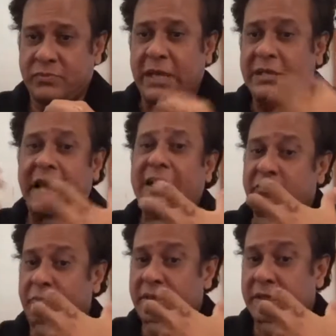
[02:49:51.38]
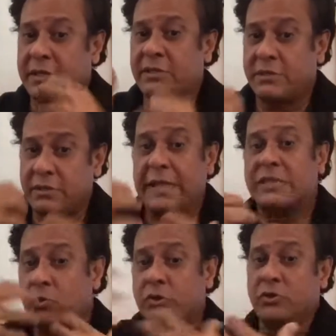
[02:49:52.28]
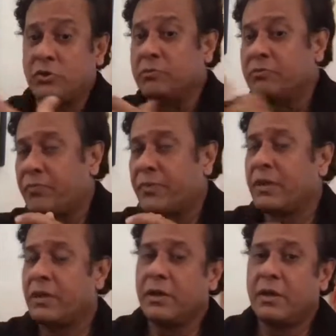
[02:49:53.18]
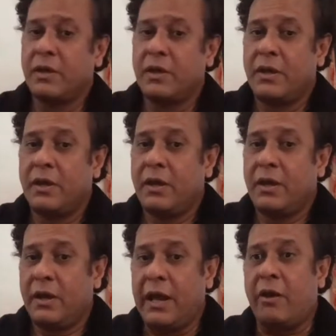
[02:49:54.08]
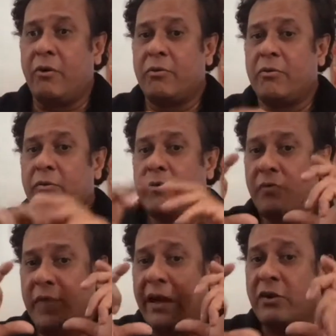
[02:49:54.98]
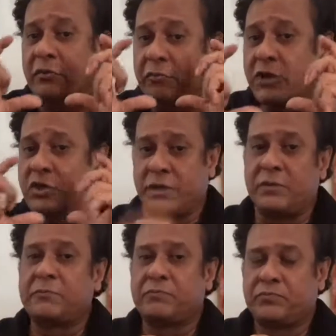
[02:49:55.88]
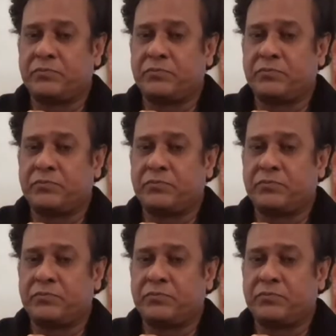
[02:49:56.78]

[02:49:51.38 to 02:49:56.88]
That's active pixel sensor. That's what you do. Now, that conversion,